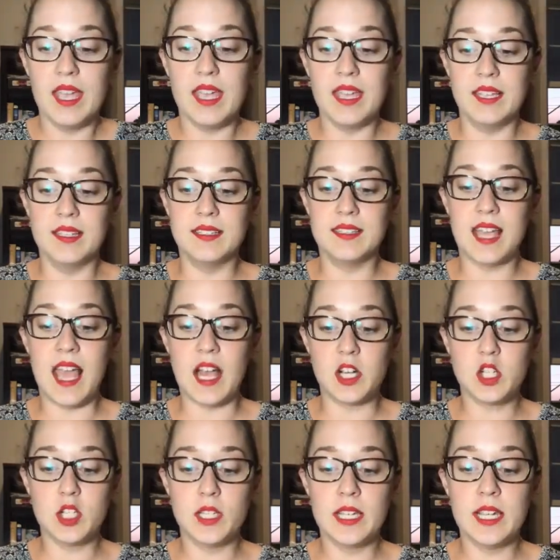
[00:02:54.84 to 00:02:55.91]
is
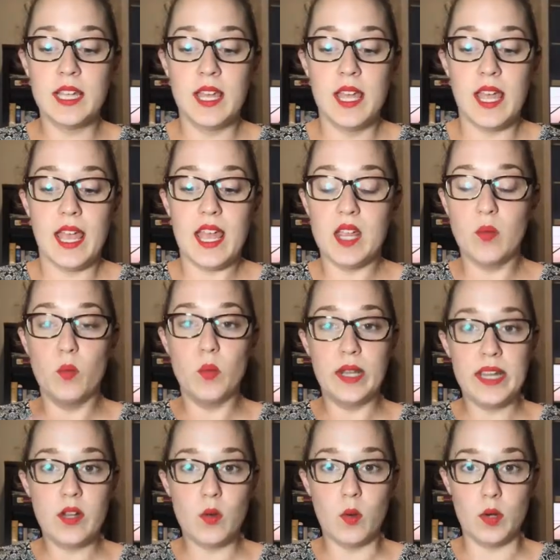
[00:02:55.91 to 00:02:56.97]
actually a
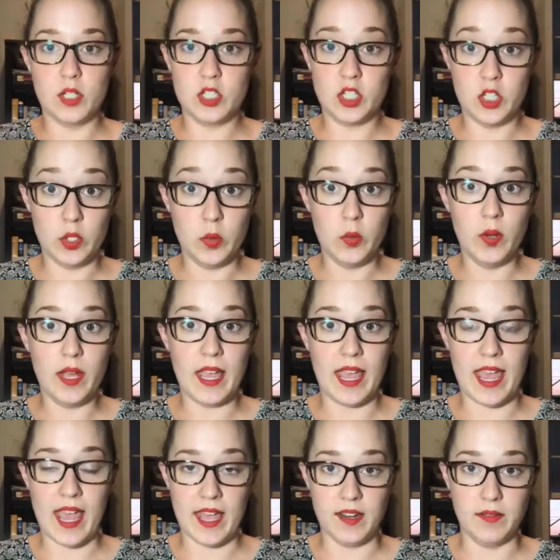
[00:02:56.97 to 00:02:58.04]
week or two
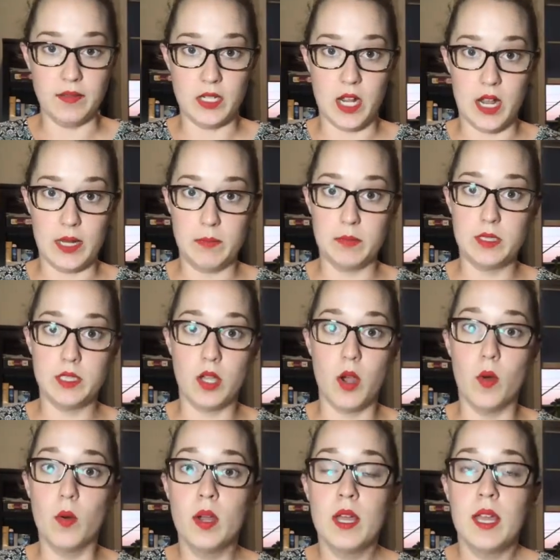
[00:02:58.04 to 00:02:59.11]
ahead of time.
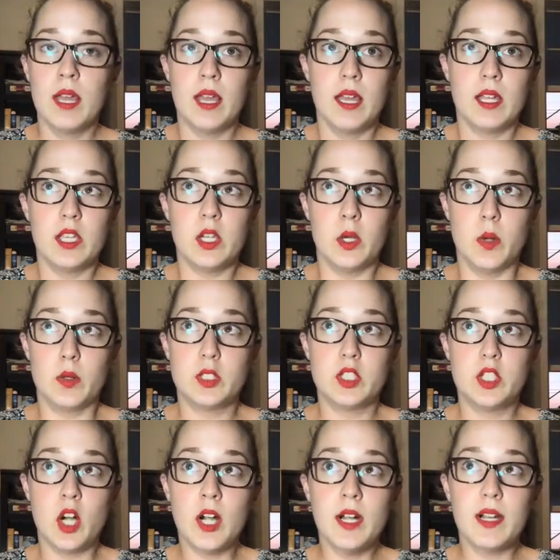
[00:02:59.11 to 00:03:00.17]
So, you know,
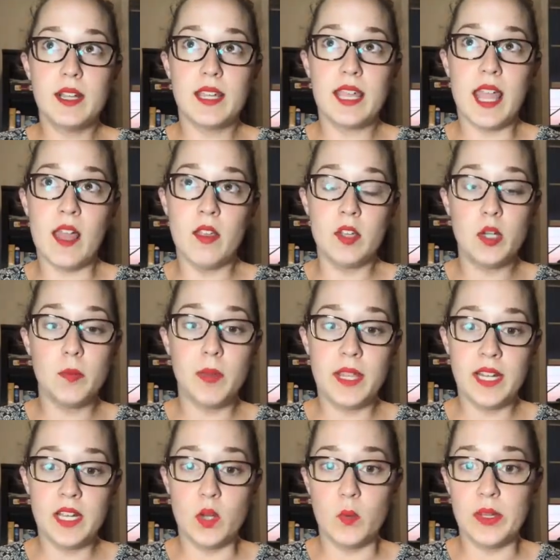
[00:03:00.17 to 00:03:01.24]
start calendar
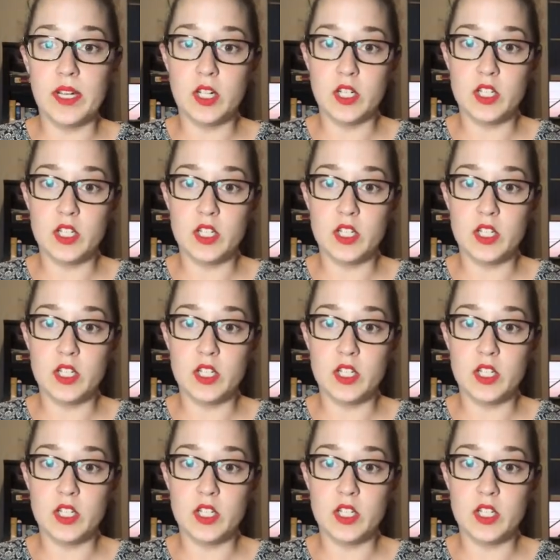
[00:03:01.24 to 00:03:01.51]
planning a week